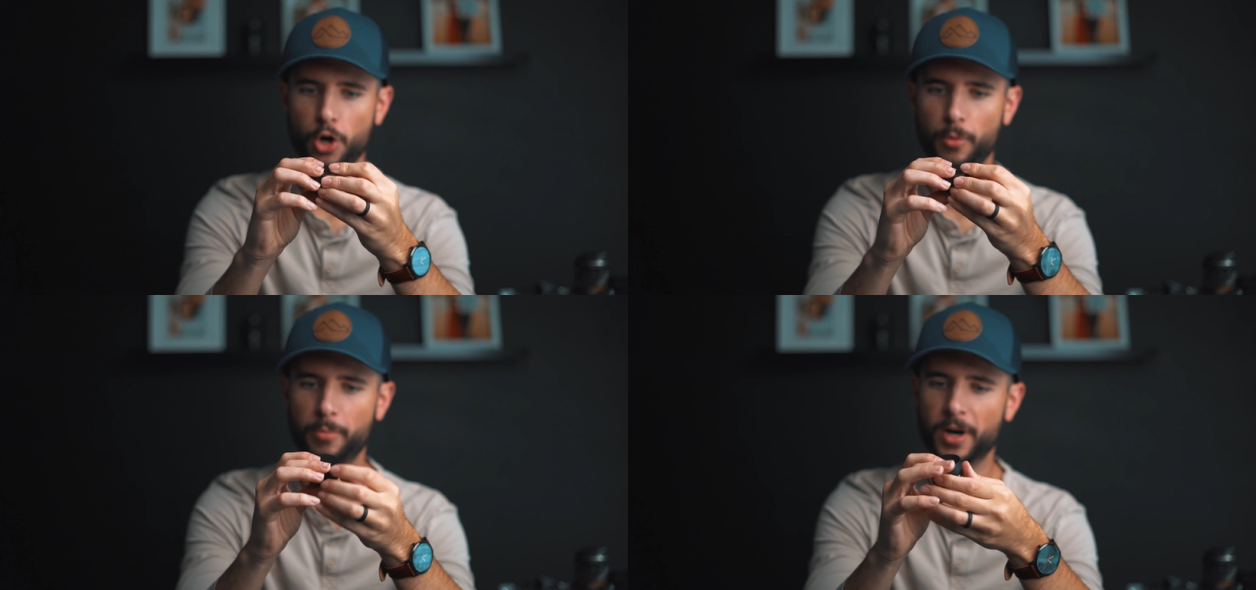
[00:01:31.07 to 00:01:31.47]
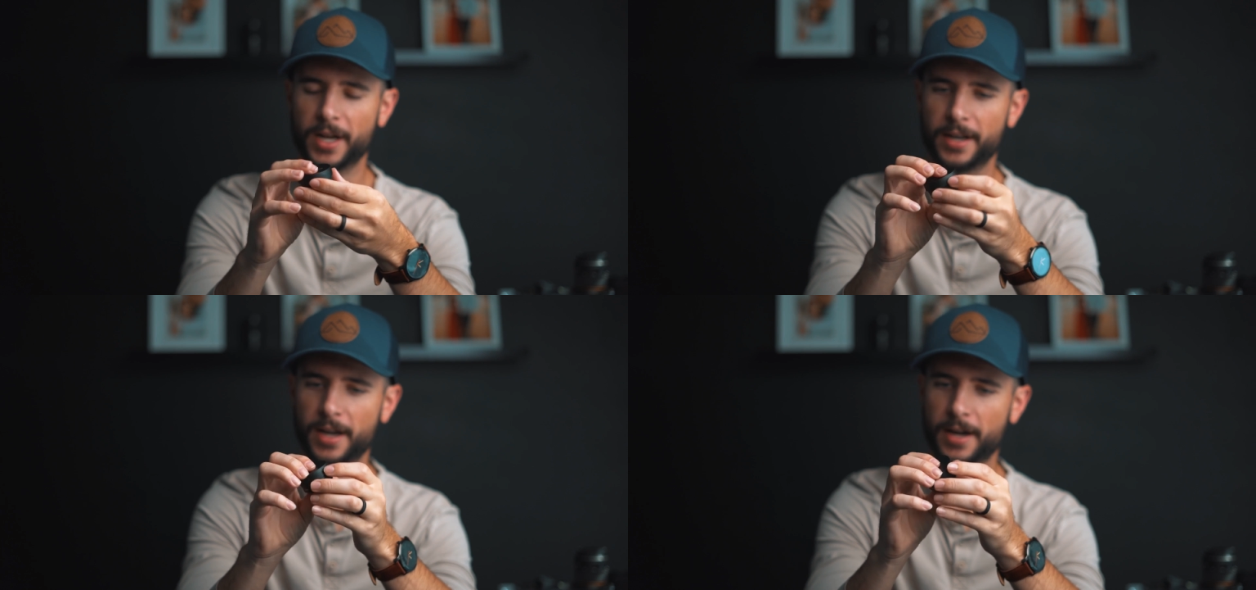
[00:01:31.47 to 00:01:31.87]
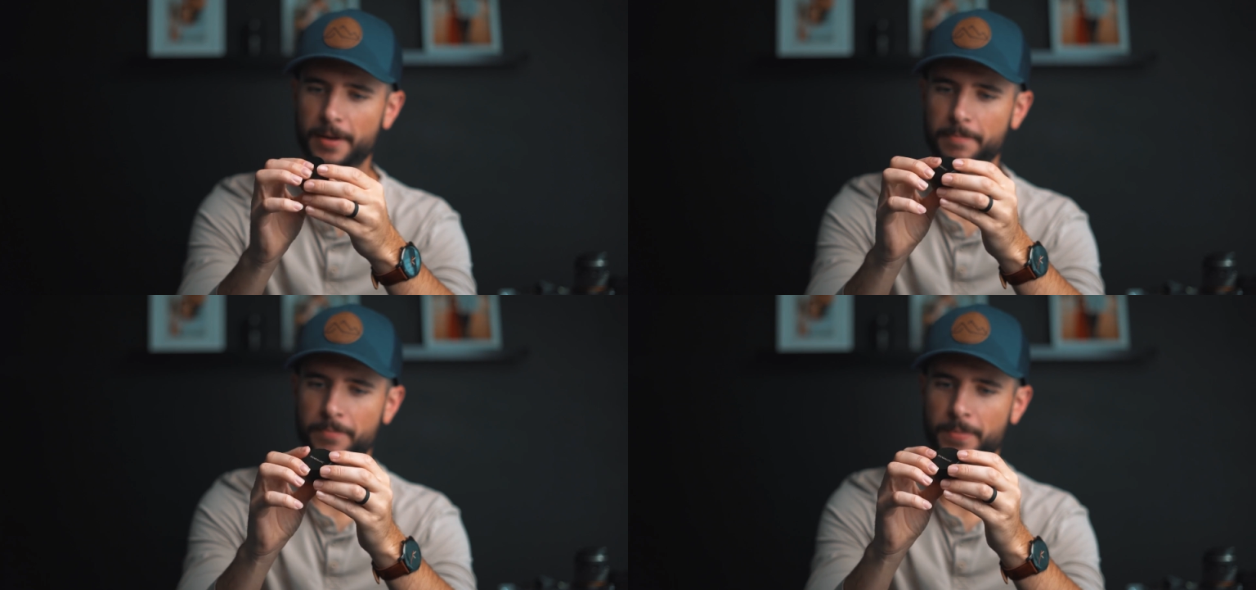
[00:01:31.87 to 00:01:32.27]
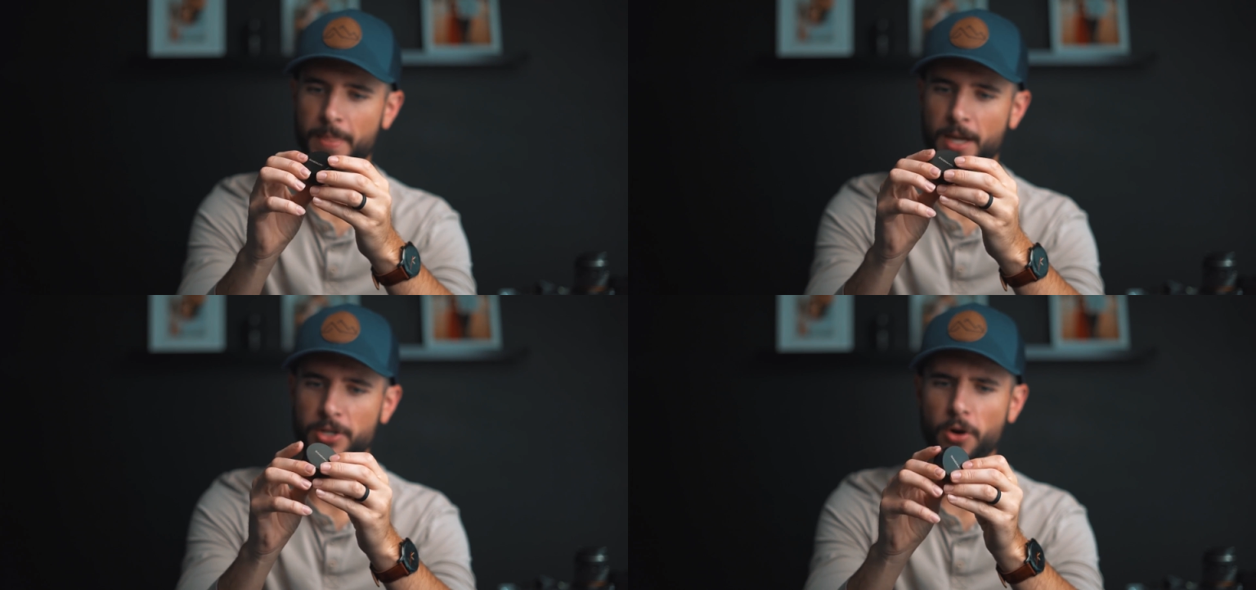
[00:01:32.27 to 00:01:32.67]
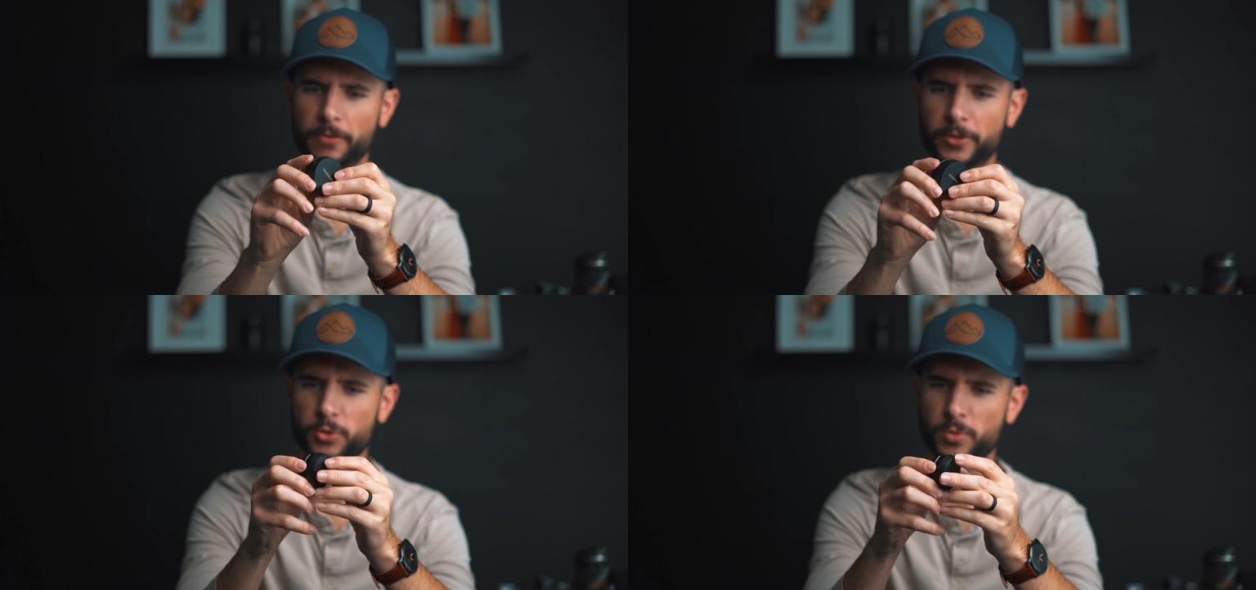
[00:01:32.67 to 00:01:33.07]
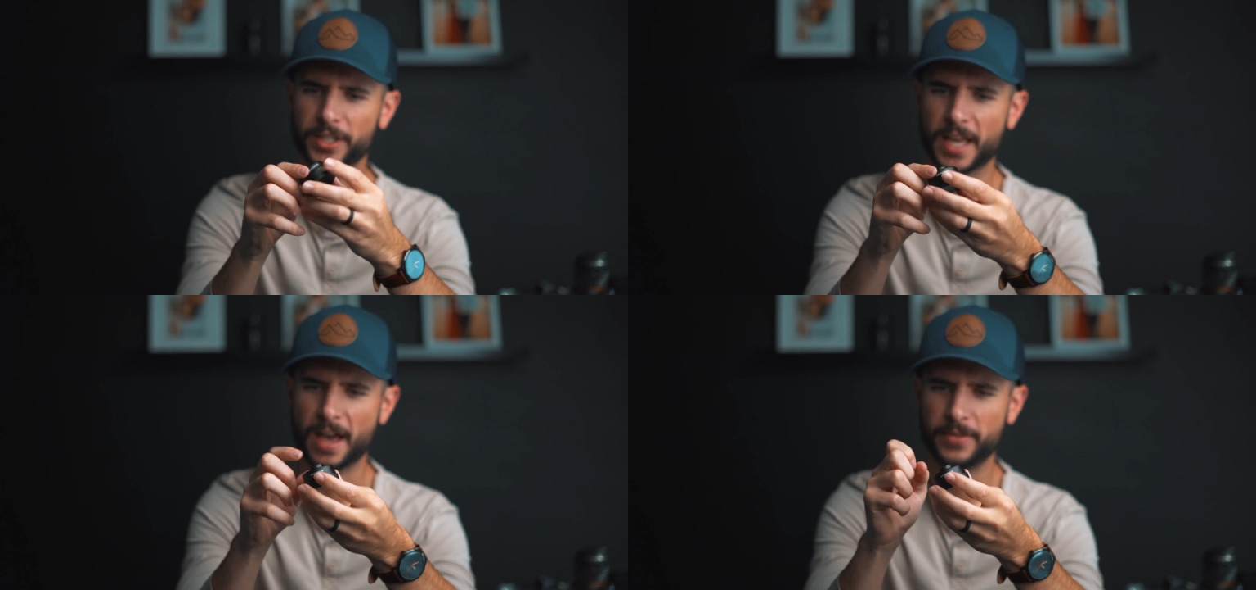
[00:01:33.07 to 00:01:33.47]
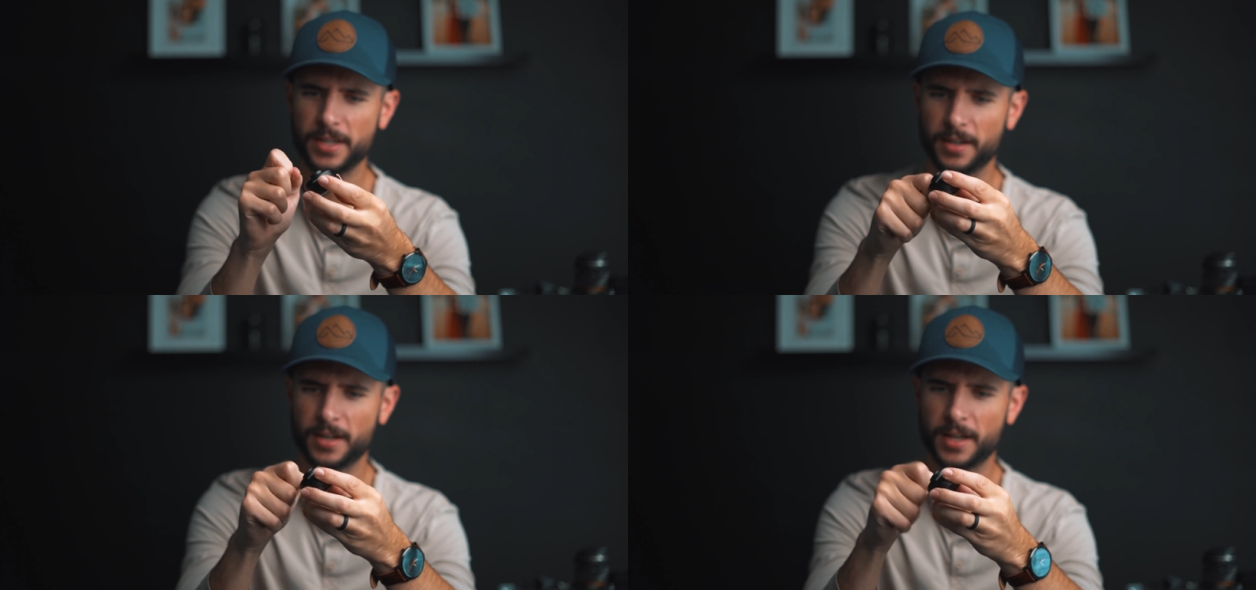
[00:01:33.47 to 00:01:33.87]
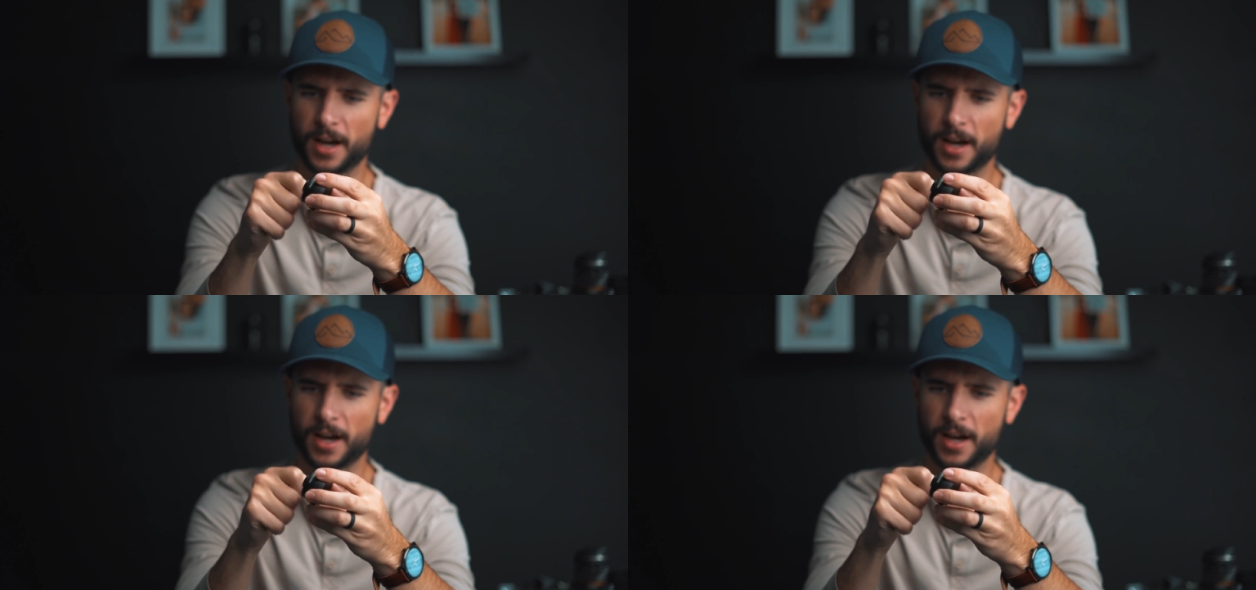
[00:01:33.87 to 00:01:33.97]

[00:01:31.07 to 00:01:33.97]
but no, it feels really heavy.